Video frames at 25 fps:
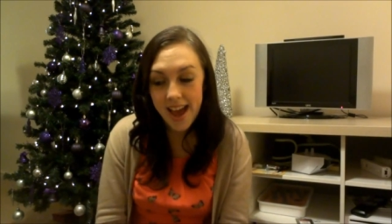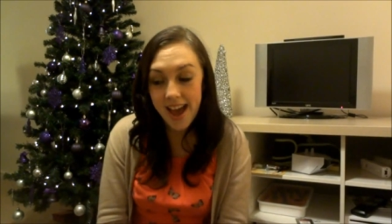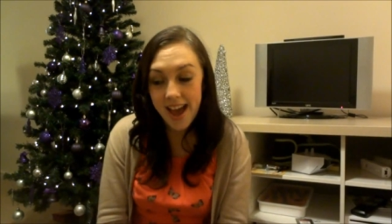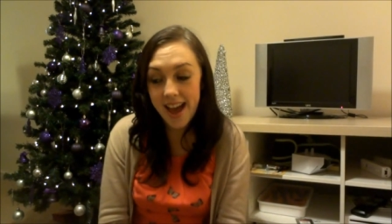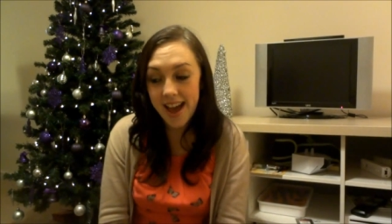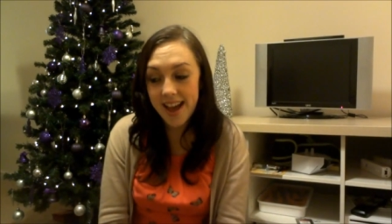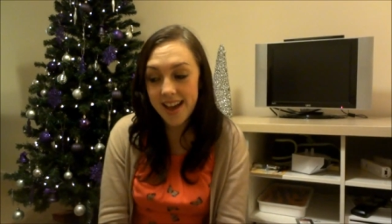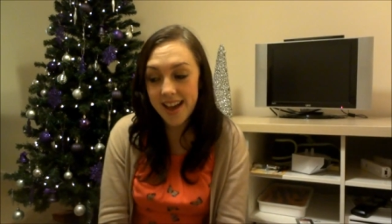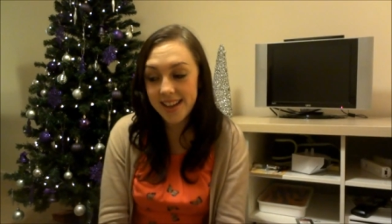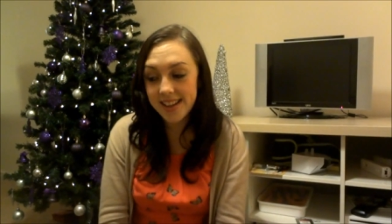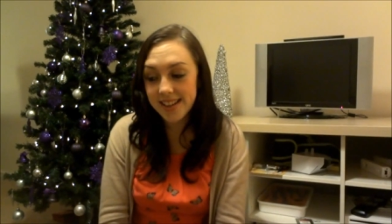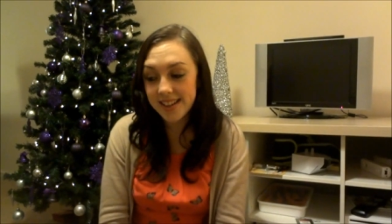
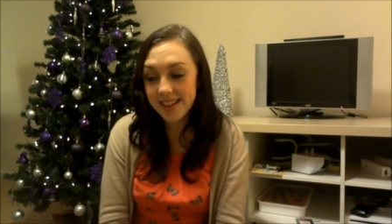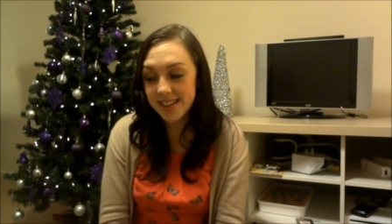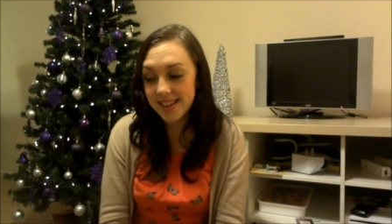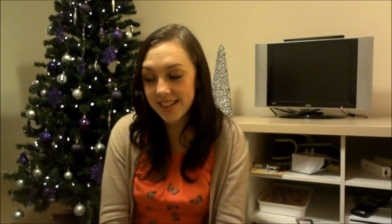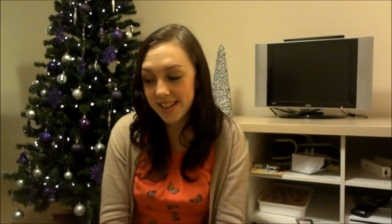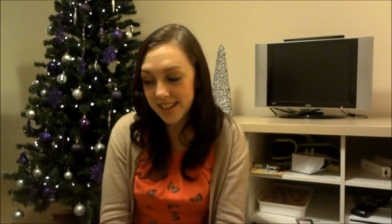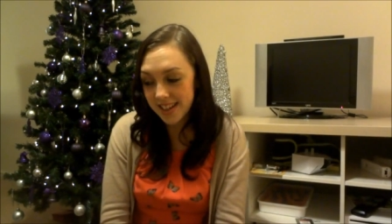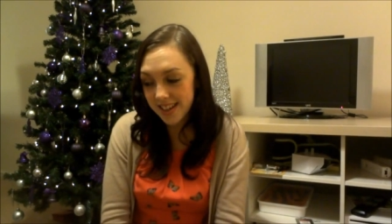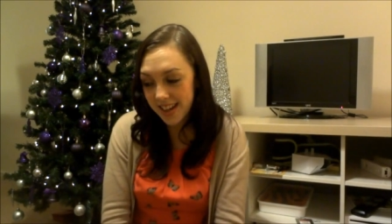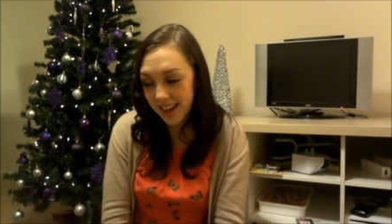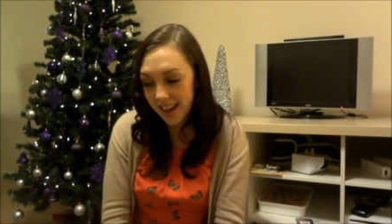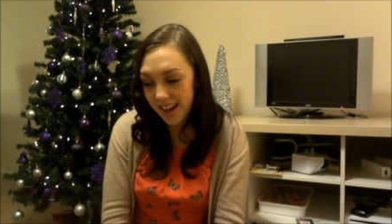And
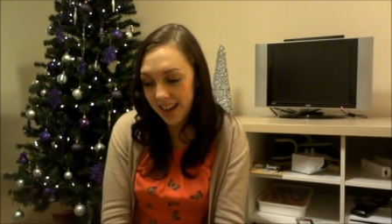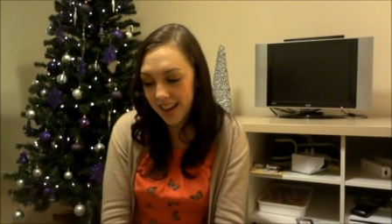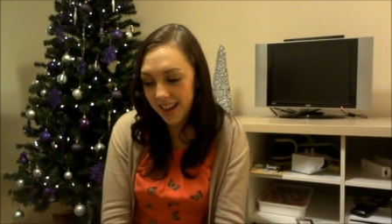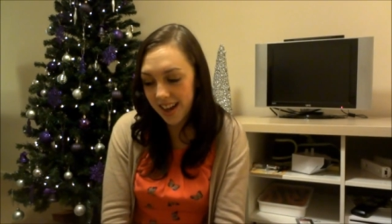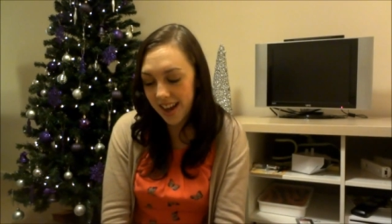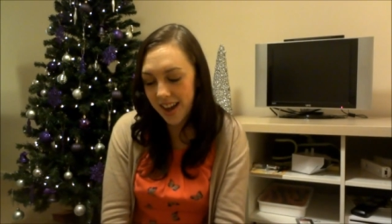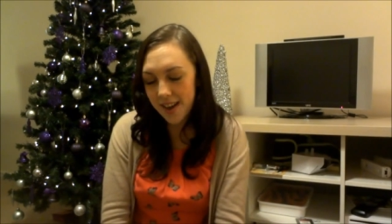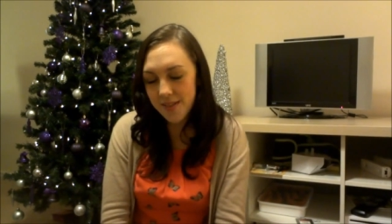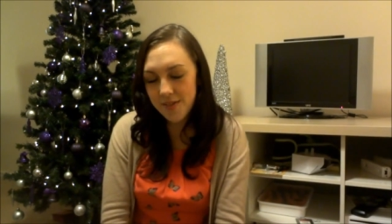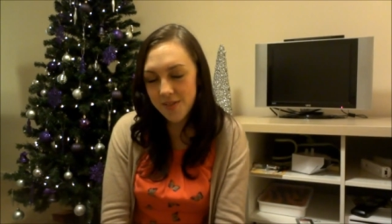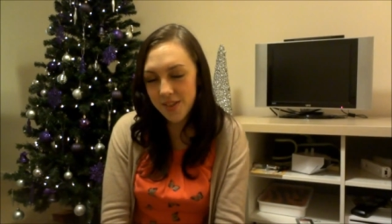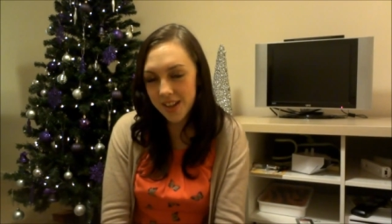
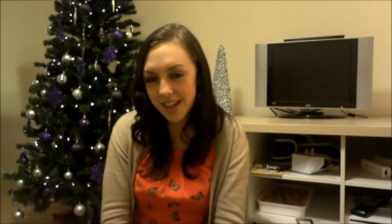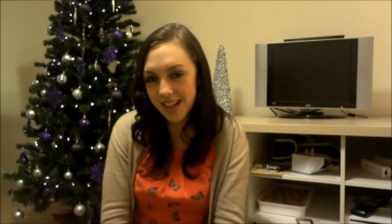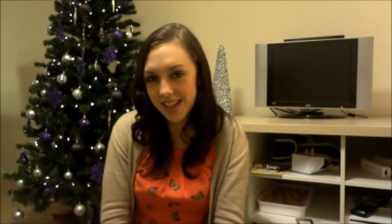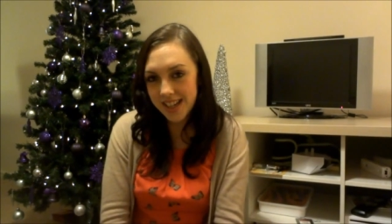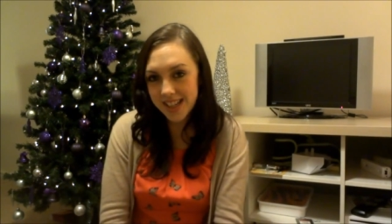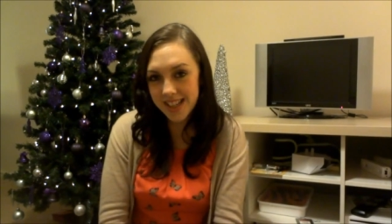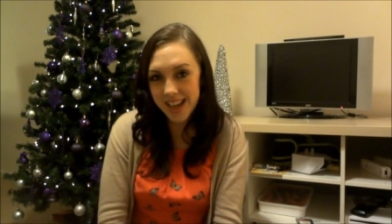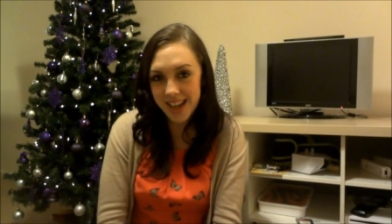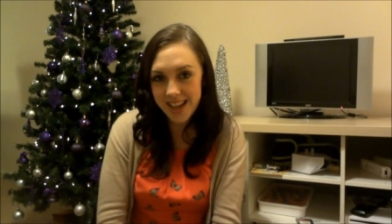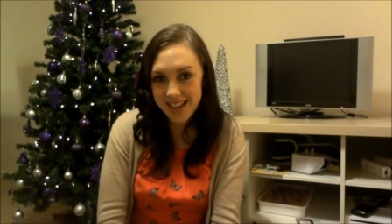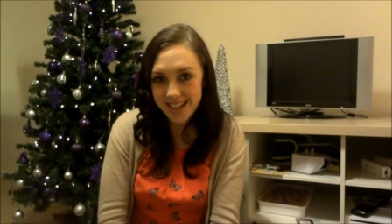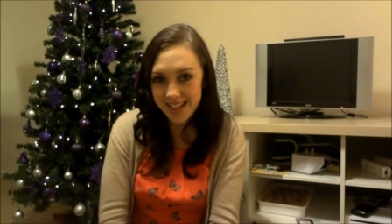yeah, I'm really
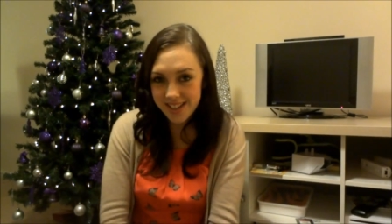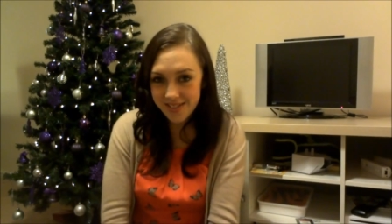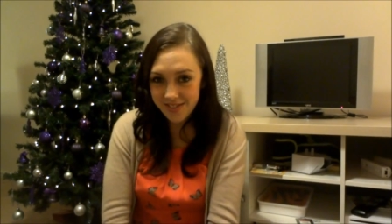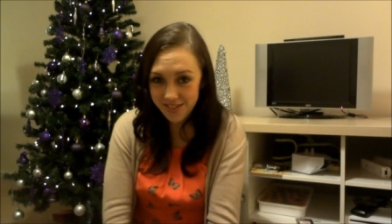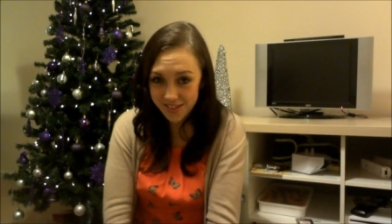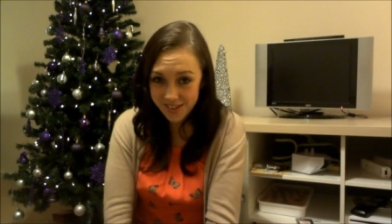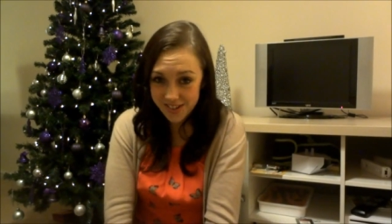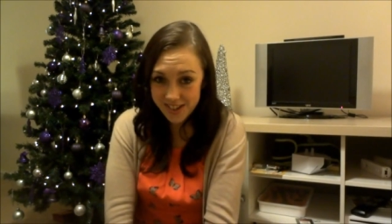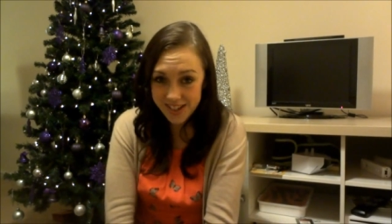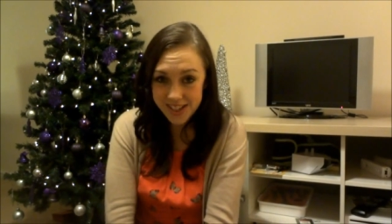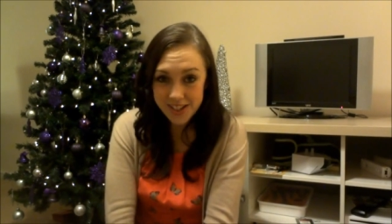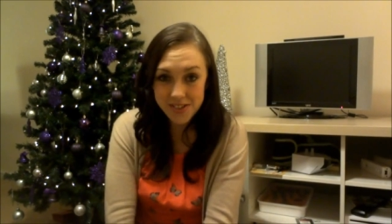excited
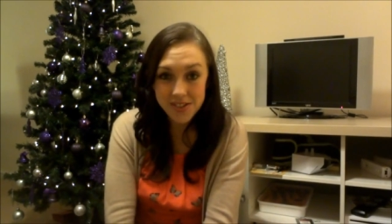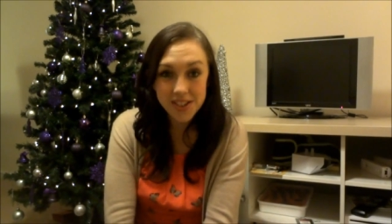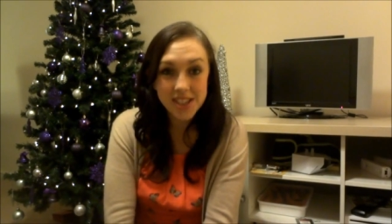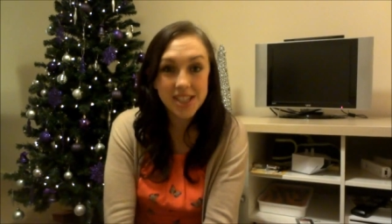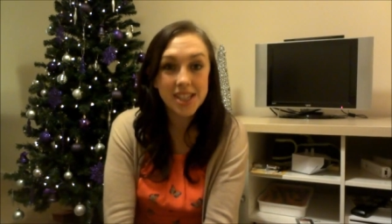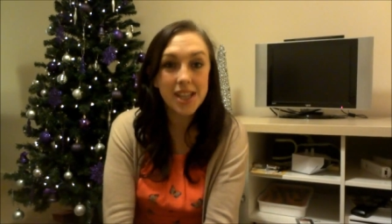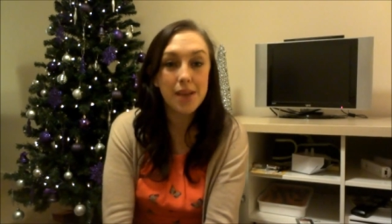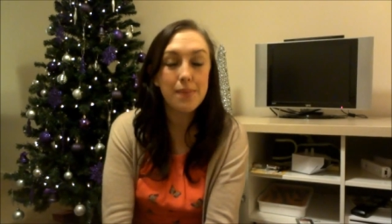for Christmas.